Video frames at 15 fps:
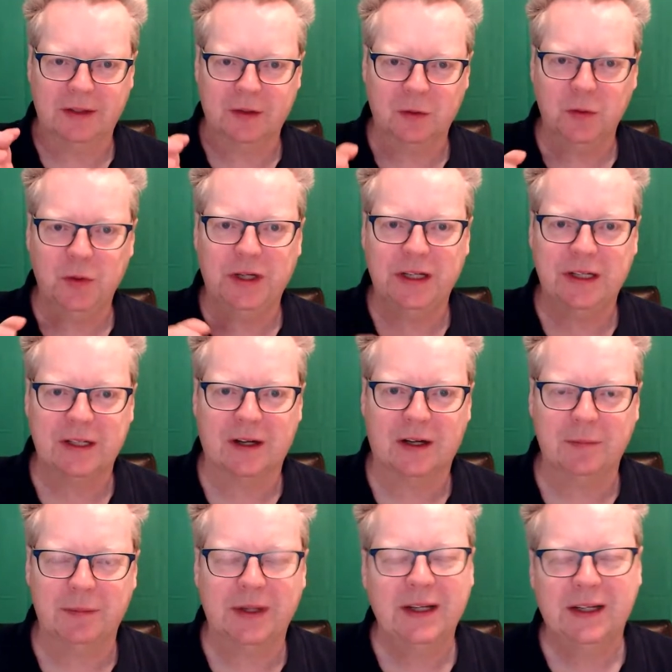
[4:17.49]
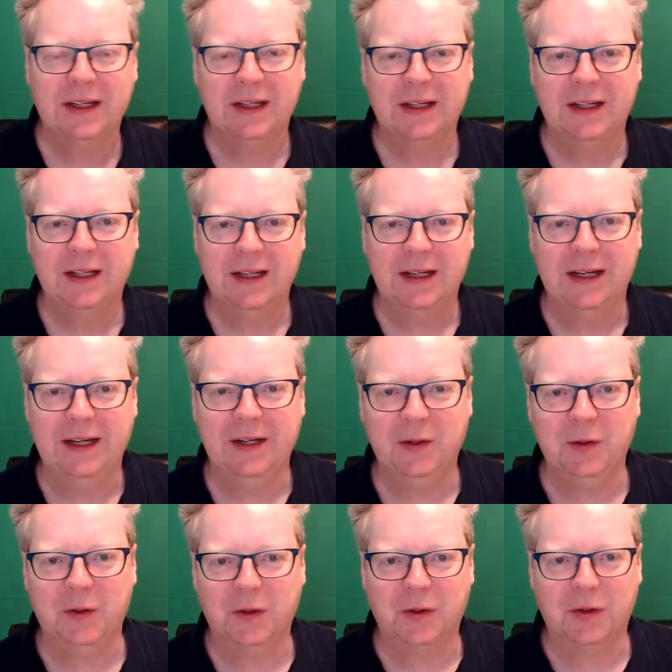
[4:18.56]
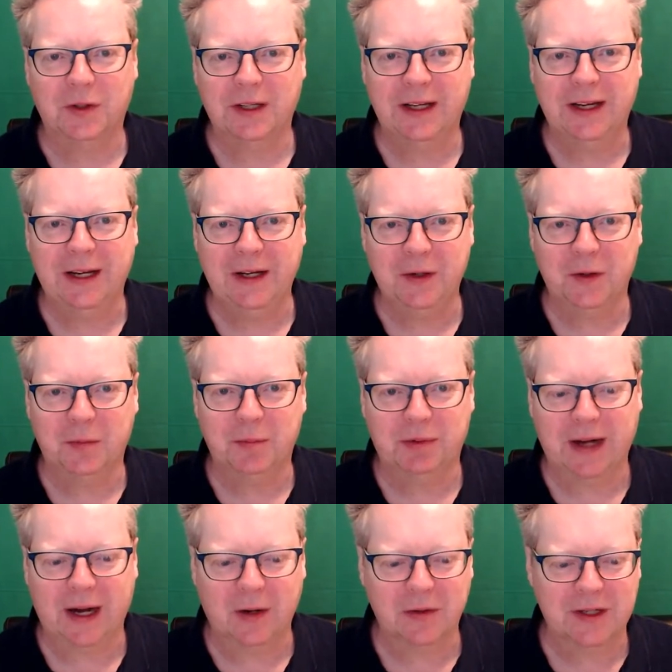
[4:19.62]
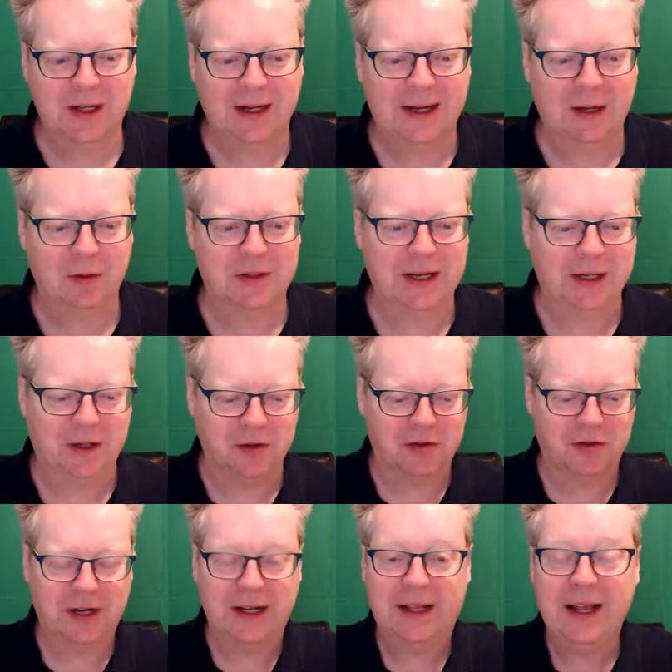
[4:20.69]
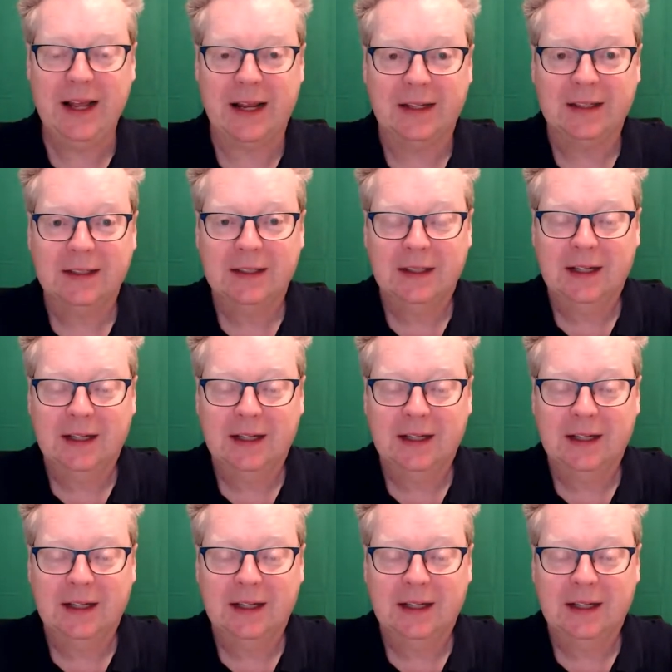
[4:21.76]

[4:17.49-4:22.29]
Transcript: That's all you need to type in your in your browser, and that will take you straight there.